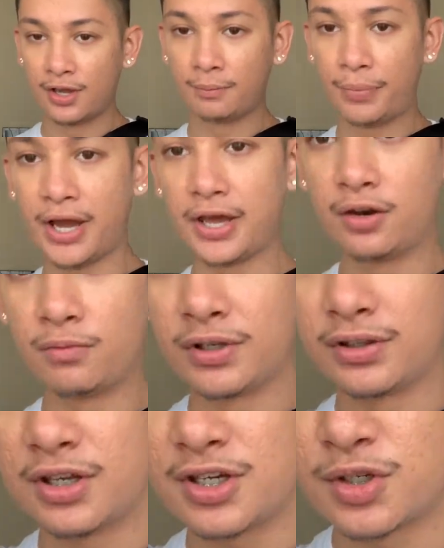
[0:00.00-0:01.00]
But
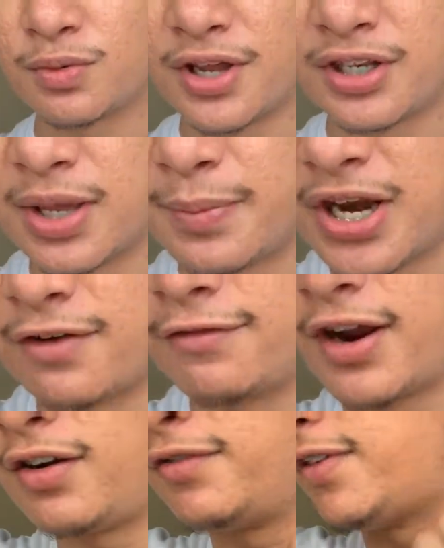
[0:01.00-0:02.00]
with this one, they made it very,